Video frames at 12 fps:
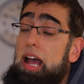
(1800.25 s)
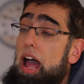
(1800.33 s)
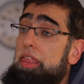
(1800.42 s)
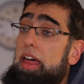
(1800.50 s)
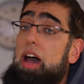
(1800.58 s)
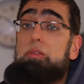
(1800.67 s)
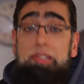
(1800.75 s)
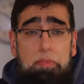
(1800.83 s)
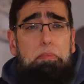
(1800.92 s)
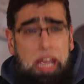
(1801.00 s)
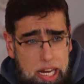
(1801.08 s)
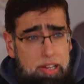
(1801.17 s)
And that was a
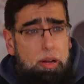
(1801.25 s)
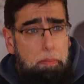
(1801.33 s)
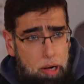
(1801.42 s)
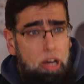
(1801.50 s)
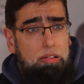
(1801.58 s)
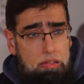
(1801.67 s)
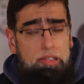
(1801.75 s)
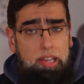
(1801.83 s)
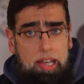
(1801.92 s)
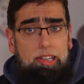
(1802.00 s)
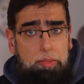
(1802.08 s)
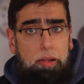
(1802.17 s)
major blow to
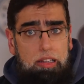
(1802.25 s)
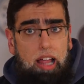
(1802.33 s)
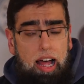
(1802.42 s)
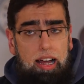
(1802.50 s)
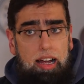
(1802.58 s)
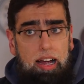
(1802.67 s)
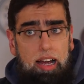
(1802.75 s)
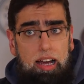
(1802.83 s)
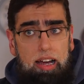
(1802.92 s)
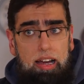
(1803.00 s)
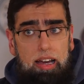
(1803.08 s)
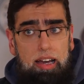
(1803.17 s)
Hezbollah.
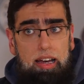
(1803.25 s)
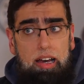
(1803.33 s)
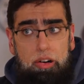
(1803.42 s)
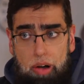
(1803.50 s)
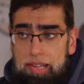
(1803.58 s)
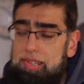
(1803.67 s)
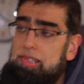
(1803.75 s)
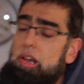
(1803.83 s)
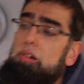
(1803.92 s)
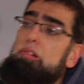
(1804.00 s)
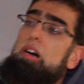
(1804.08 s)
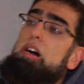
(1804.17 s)
Right,
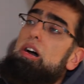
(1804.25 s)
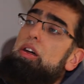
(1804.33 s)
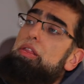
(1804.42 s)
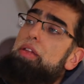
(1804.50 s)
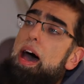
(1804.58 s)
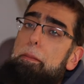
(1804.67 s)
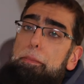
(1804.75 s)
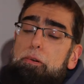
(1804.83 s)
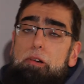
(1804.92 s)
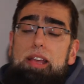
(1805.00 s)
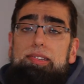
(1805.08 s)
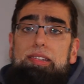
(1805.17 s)
so their
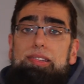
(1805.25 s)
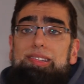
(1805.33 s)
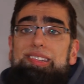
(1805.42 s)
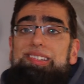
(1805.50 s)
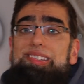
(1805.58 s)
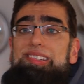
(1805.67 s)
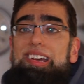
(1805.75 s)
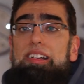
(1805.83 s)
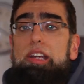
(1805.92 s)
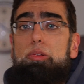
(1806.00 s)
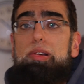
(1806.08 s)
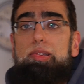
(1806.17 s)
presence in
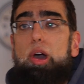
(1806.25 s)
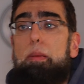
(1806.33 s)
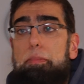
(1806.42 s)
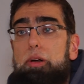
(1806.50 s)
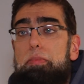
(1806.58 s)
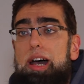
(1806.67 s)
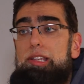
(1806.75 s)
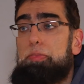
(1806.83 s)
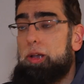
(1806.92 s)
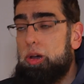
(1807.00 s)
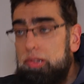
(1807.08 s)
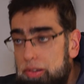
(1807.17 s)
Syria was compromised
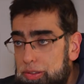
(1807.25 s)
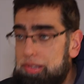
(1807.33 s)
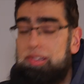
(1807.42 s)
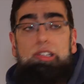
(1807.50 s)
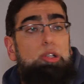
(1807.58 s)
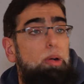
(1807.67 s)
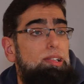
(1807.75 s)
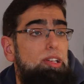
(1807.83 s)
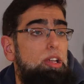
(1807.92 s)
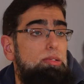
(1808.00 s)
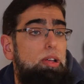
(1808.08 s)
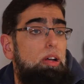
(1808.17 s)
because of the situation
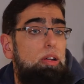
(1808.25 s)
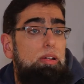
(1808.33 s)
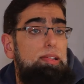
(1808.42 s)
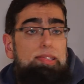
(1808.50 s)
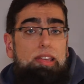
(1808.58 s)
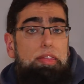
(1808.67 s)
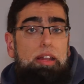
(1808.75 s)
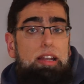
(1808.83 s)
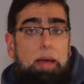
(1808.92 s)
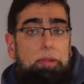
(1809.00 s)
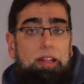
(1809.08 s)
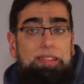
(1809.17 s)
that was going on in southern
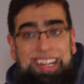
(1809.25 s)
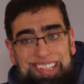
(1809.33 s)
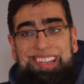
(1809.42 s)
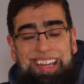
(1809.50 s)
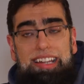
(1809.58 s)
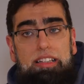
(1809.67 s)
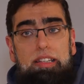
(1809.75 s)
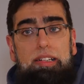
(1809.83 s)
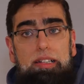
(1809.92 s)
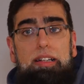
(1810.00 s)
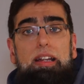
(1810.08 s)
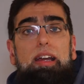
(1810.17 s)
Lebanon. They
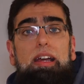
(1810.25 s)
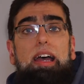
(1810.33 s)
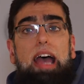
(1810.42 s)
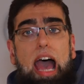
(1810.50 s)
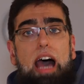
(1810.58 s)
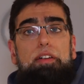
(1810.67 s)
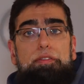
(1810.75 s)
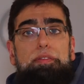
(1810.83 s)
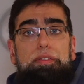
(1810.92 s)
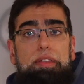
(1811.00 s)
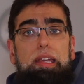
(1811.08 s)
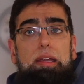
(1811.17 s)
didn't have
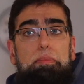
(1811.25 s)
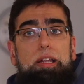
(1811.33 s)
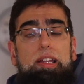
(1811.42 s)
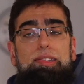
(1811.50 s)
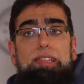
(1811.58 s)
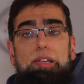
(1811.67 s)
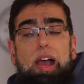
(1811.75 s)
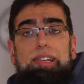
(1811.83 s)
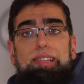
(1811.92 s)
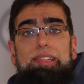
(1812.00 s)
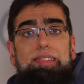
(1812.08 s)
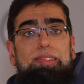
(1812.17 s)
the ability to
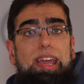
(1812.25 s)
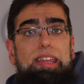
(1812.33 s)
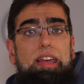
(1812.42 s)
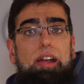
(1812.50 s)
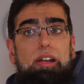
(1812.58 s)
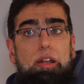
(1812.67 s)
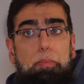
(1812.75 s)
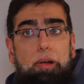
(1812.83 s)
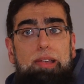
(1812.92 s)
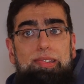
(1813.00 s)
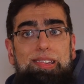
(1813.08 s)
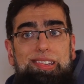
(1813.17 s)
actually stay there in the
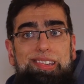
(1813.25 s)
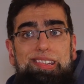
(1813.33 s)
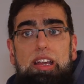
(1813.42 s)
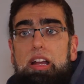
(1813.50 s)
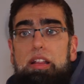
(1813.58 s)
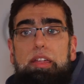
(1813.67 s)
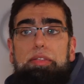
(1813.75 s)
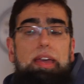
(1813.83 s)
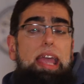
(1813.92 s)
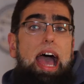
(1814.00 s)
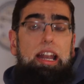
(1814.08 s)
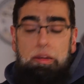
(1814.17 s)
presence that they
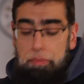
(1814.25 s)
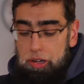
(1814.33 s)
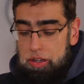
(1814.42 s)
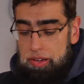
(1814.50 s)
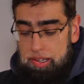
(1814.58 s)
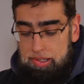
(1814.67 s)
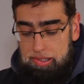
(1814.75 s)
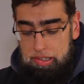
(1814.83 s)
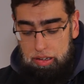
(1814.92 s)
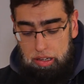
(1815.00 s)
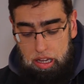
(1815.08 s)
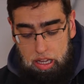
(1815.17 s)
had in previous
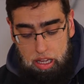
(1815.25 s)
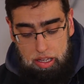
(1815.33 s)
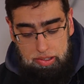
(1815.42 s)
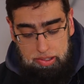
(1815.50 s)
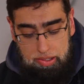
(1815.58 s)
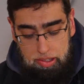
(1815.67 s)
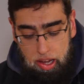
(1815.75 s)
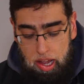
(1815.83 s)
years.